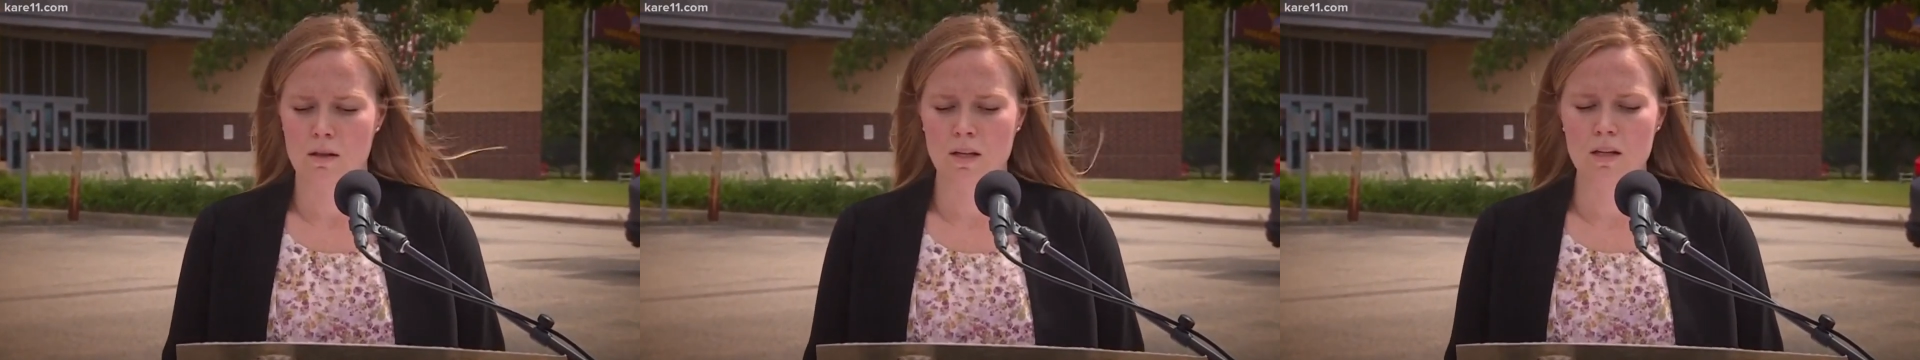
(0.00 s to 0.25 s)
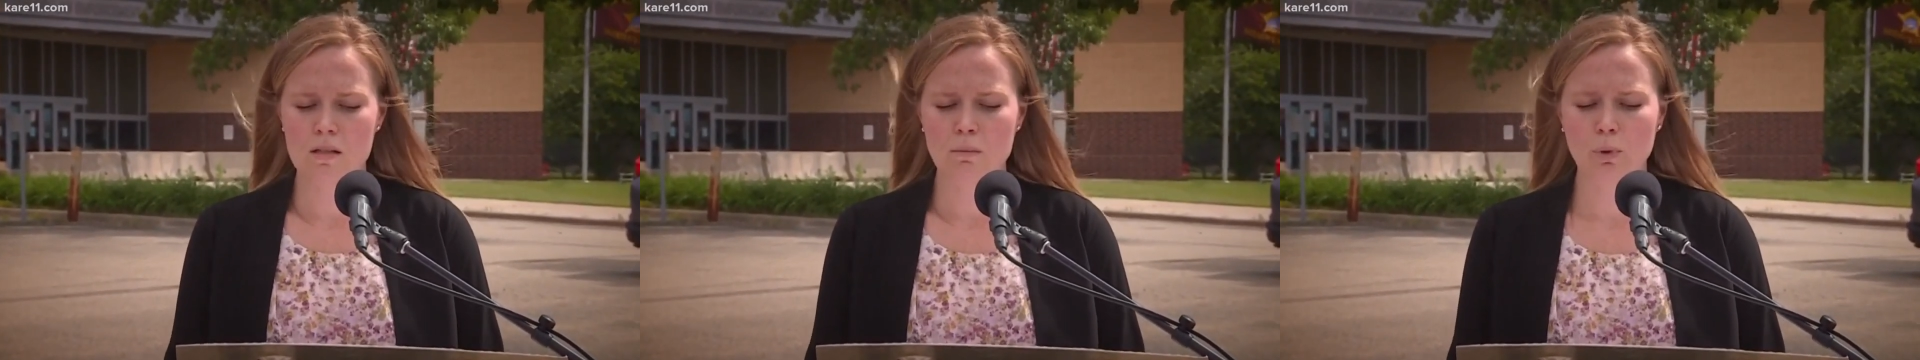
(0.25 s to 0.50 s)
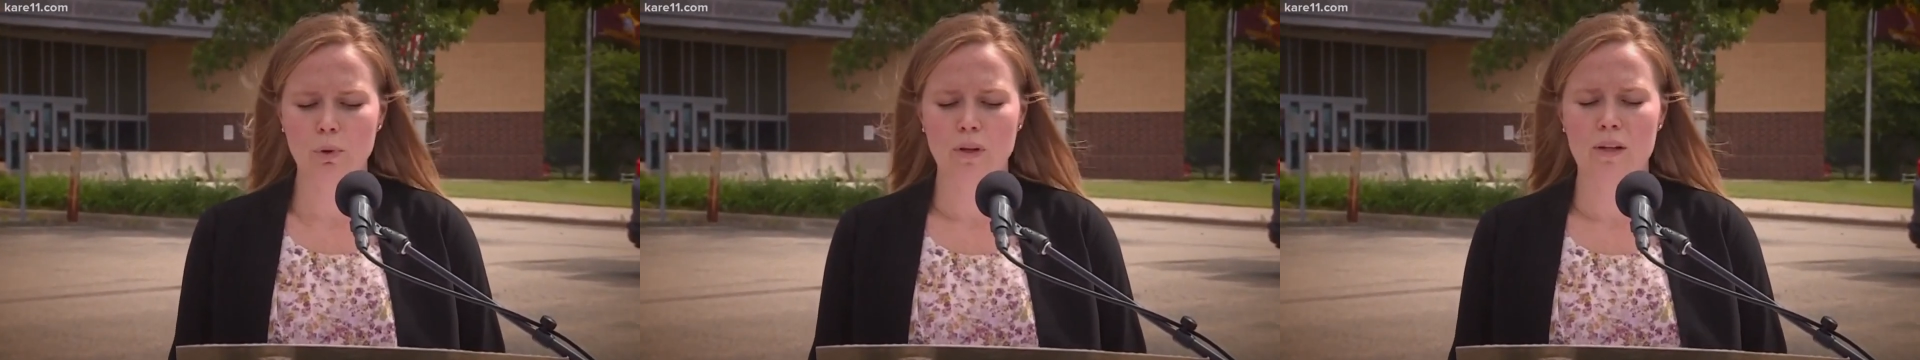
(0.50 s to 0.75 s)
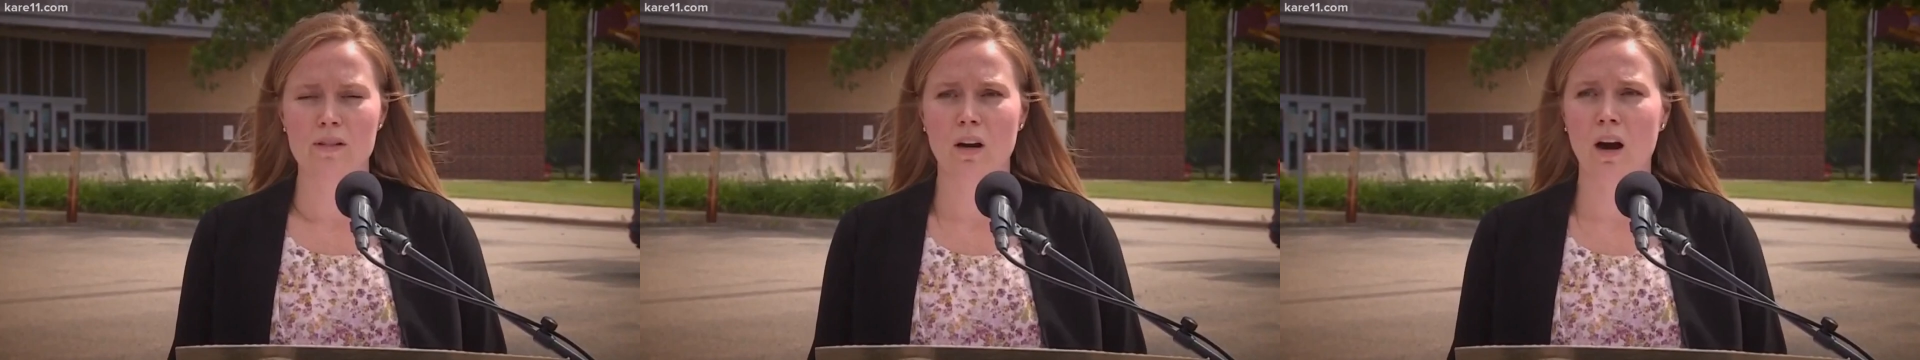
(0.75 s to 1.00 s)
These
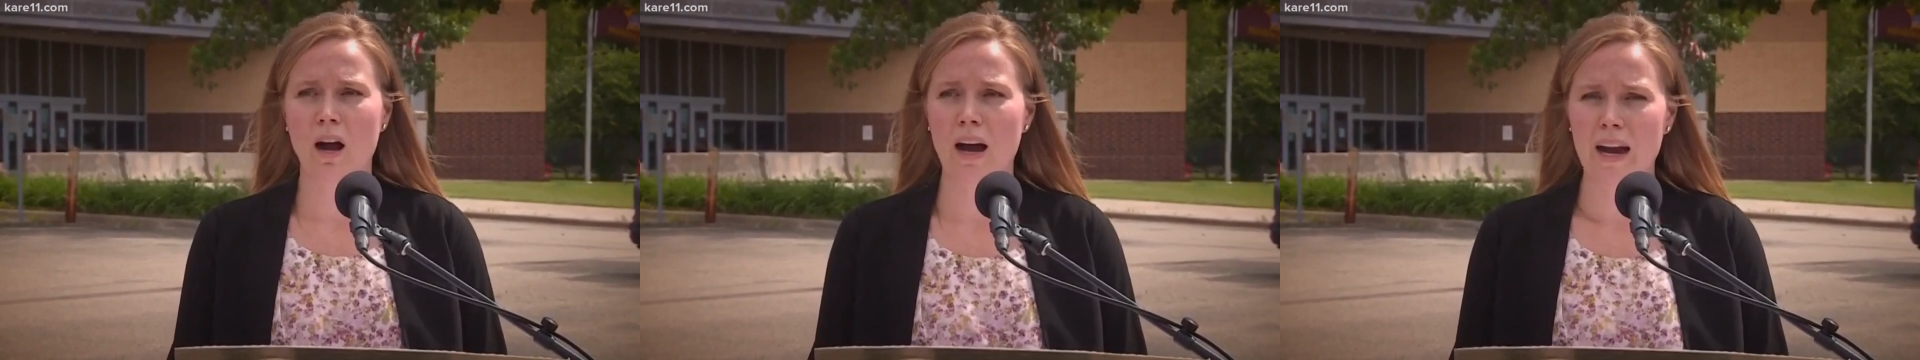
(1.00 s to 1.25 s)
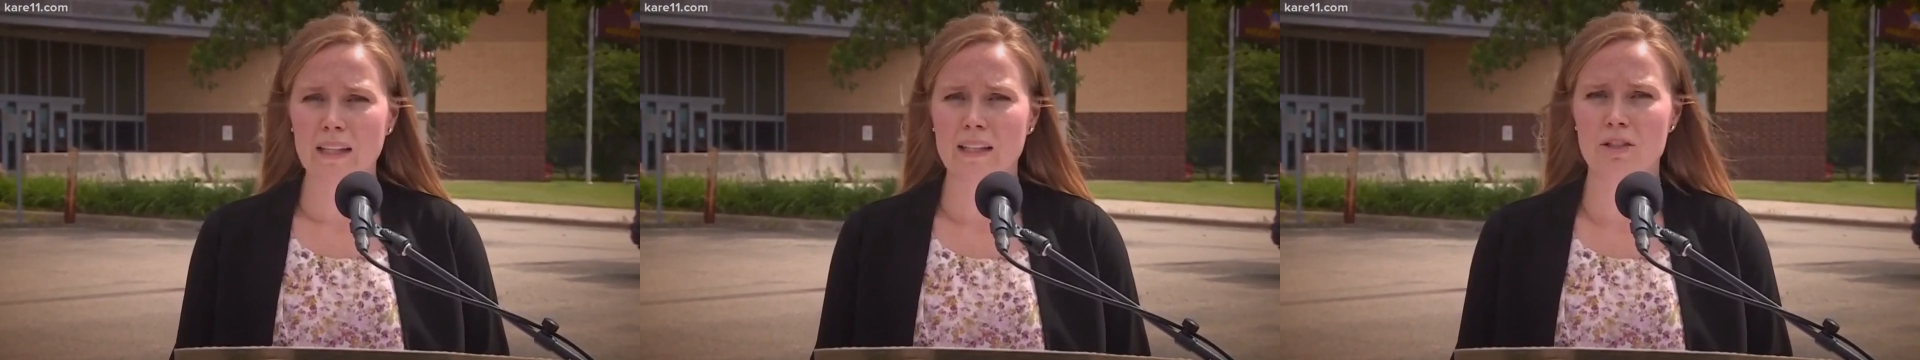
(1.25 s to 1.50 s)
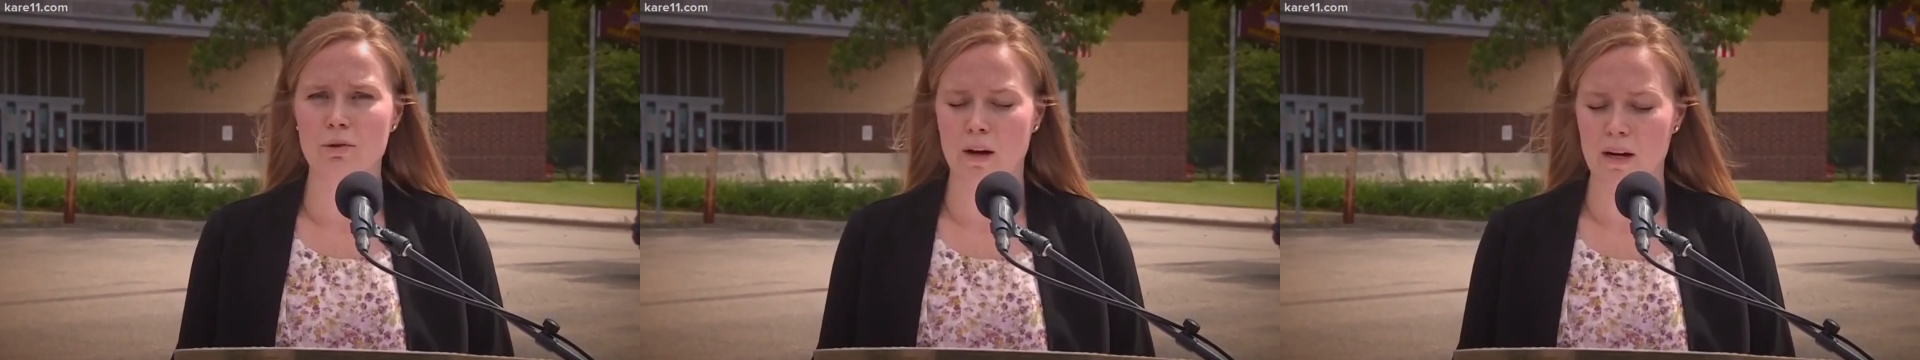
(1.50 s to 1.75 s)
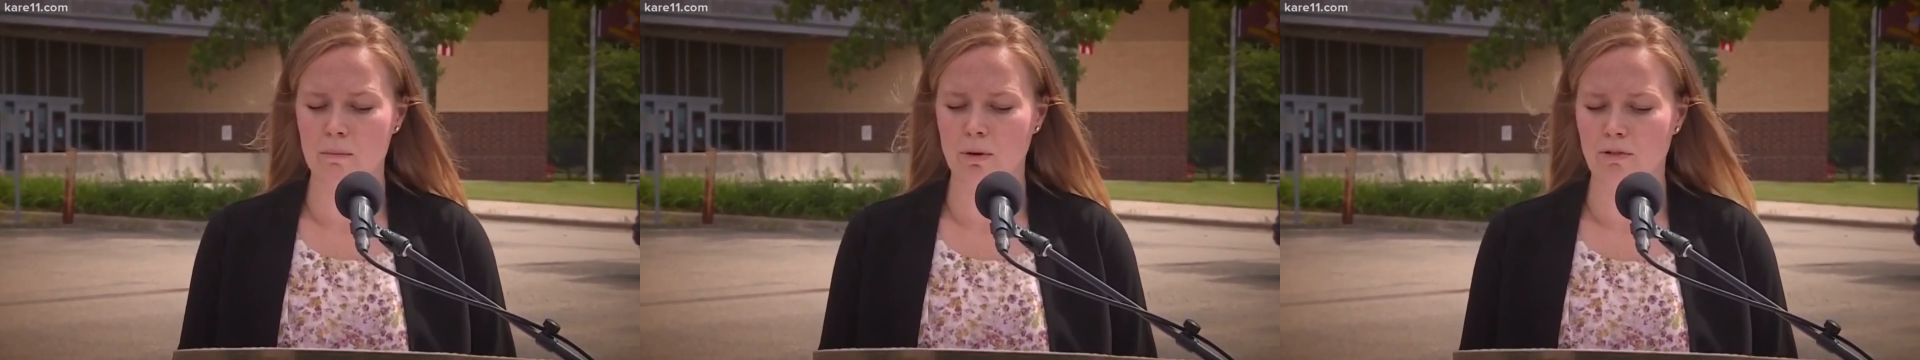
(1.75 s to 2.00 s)
employees are highly
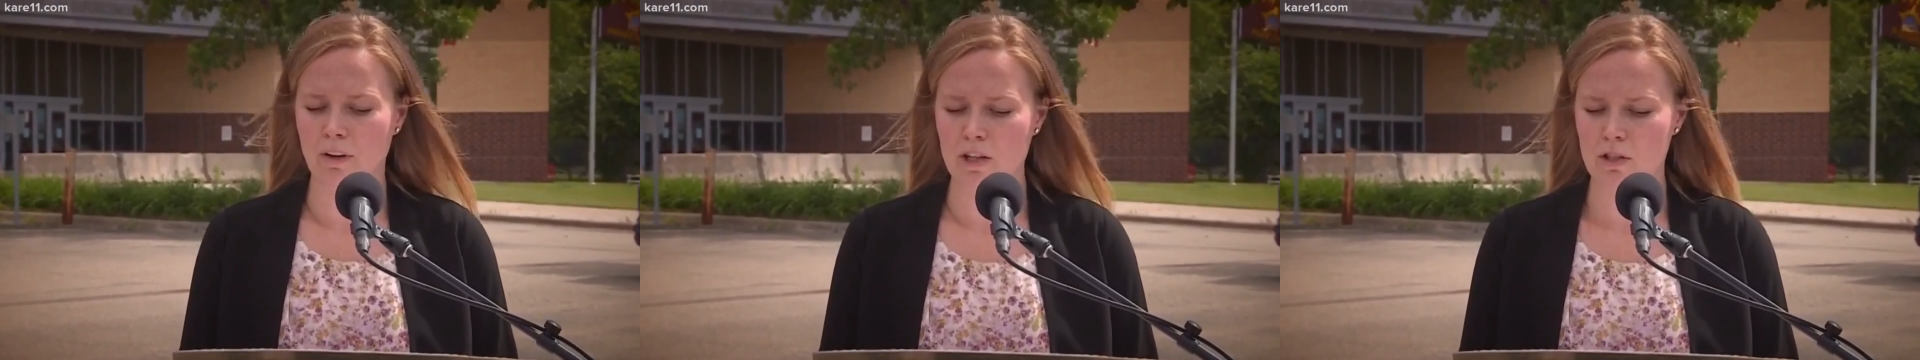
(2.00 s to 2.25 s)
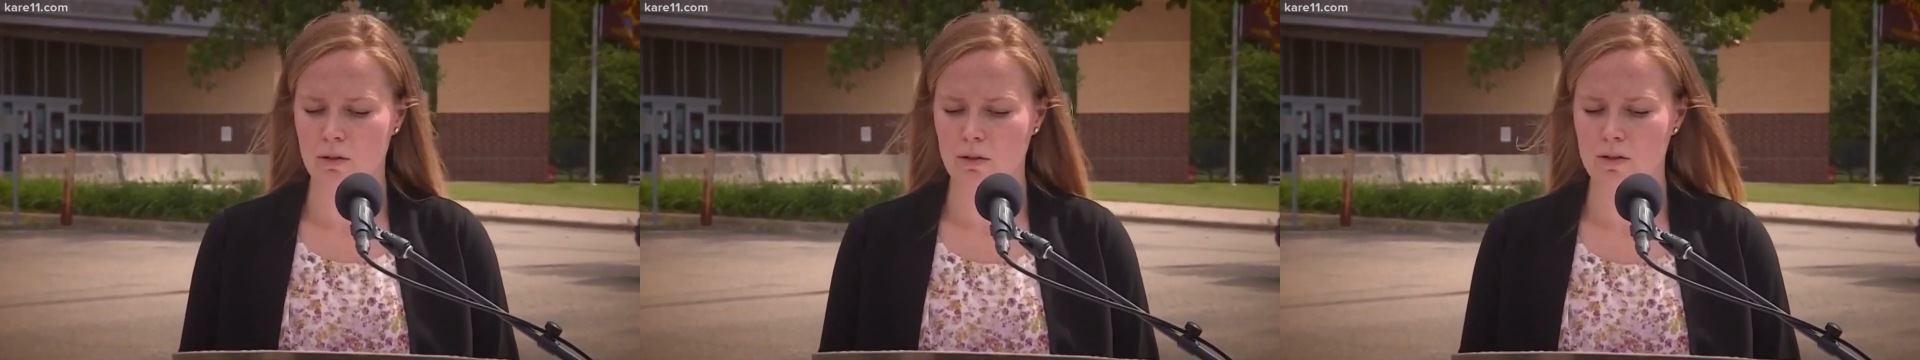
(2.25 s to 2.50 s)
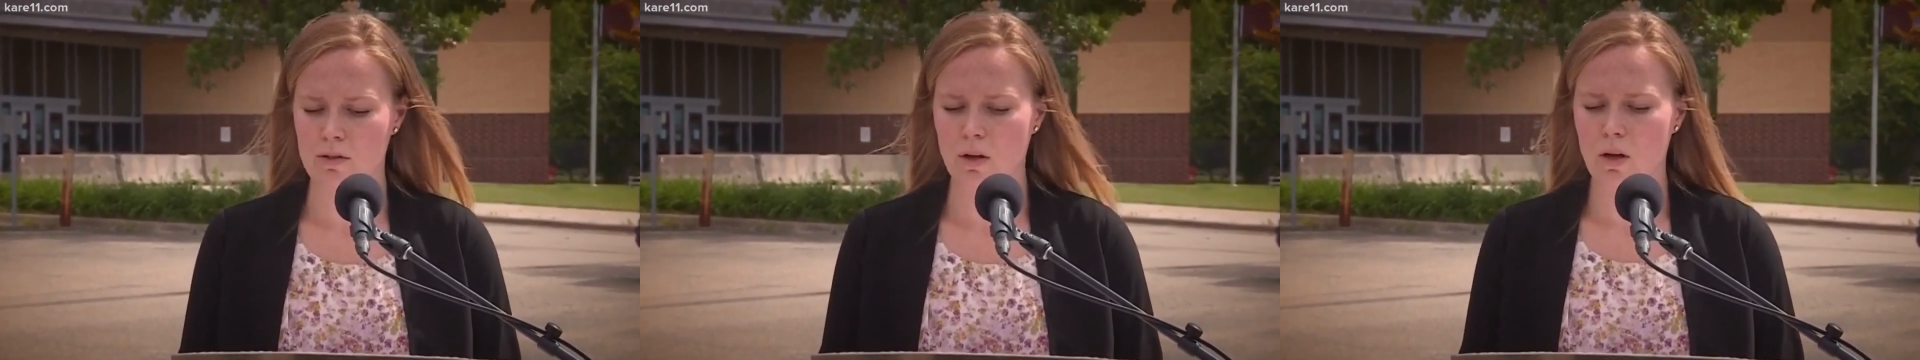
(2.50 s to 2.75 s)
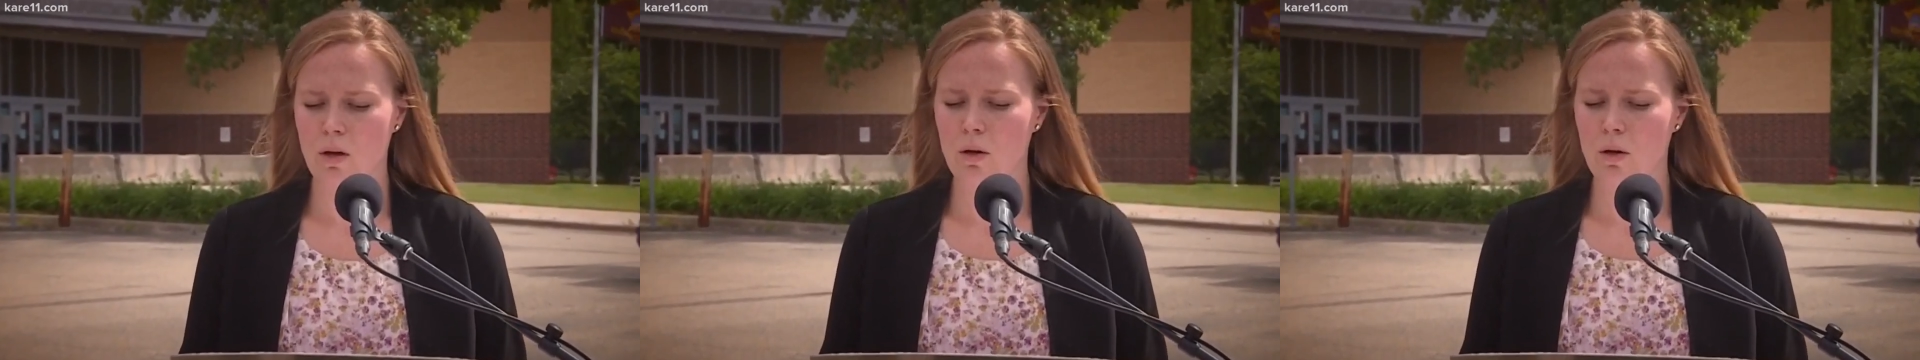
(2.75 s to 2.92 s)
trained professionals